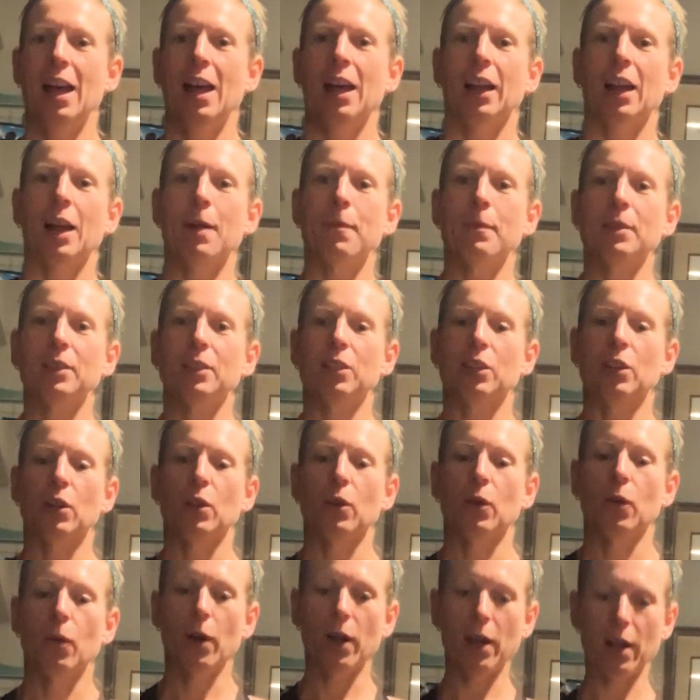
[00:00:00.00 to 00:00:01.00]
come
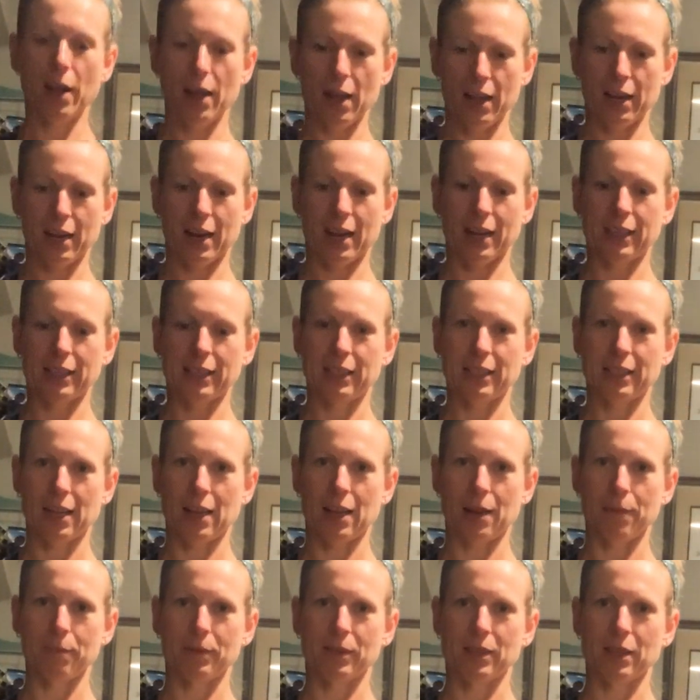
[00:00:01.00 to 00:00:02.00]
into a nice
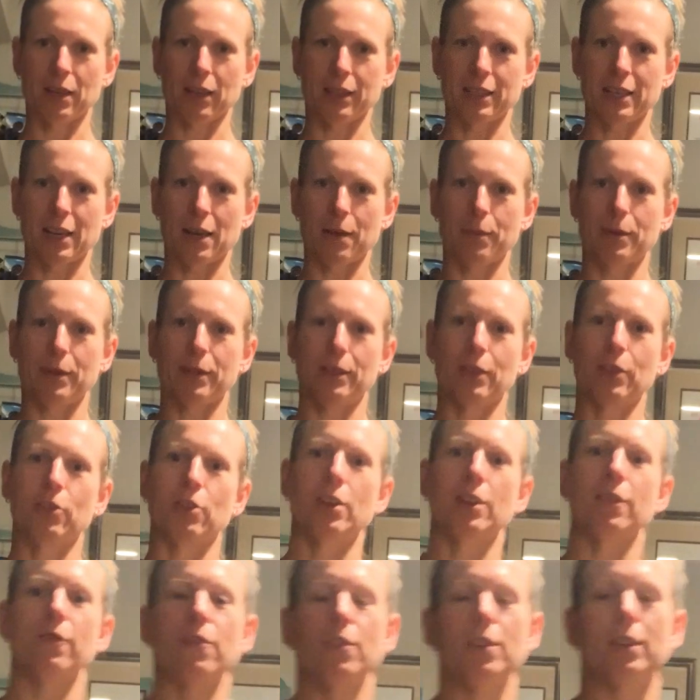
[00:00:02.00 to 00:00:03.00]
sunk down
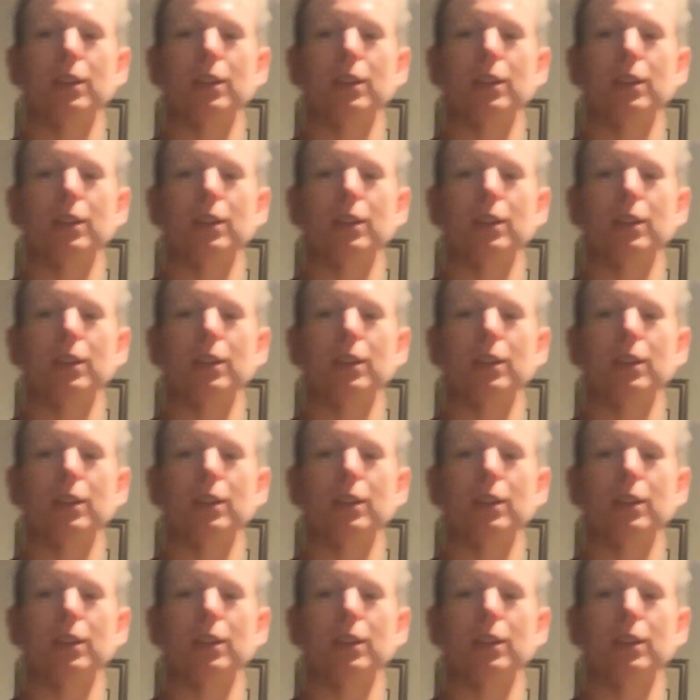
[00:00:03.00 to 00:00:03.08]
position. If you